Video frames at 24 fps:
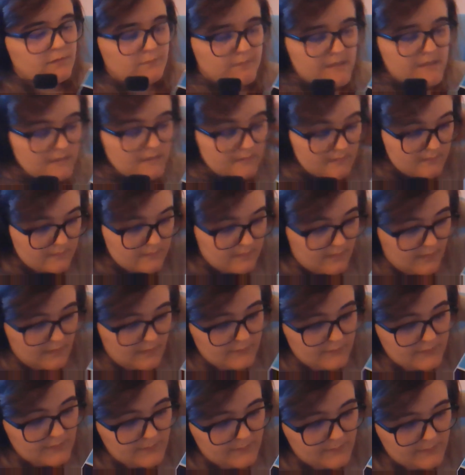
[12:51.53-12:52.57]
week,
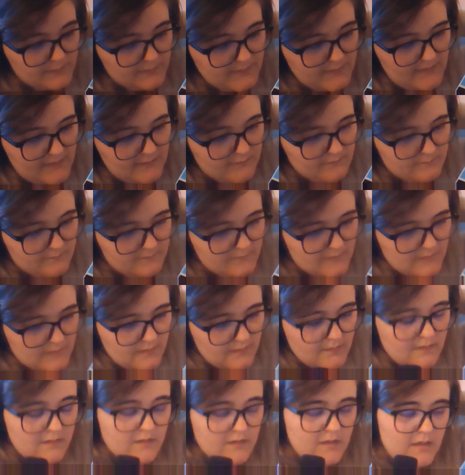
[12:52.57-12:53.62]
I'll double it again,
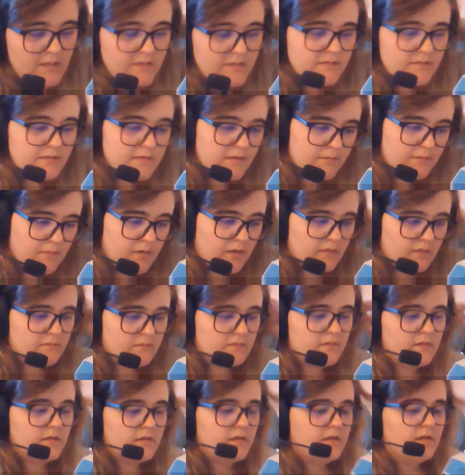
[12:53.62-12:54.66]
and so on.
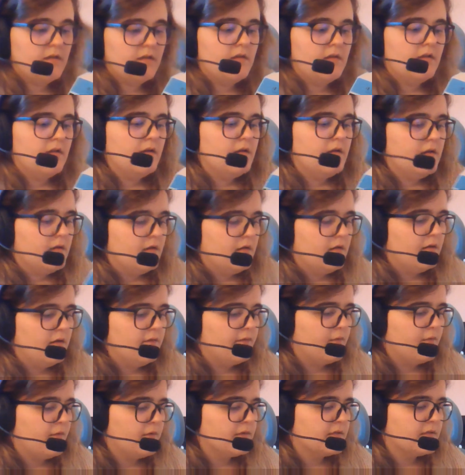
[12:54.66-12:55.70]

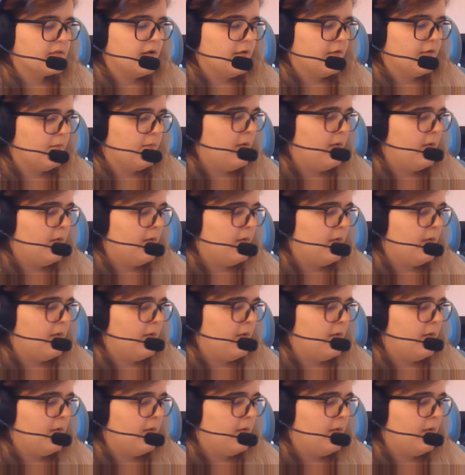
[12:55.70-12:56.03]
Of course, all the